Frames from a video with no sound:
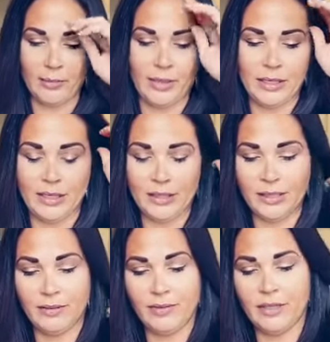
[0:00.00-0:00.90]

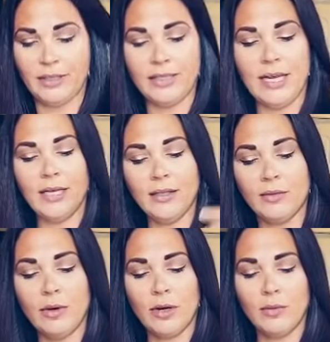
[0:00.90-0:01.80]
Because if it's taken
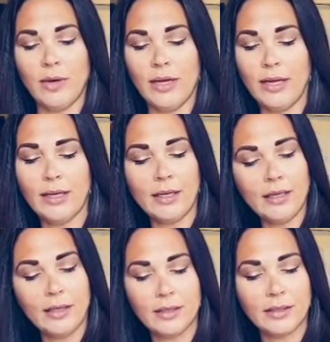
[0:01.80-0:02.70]
the wrong way,
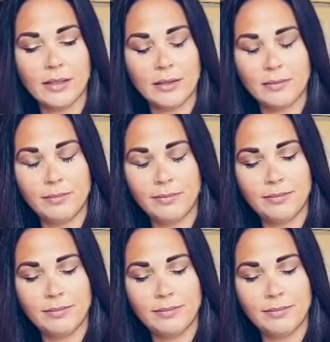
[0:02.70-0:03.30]
it could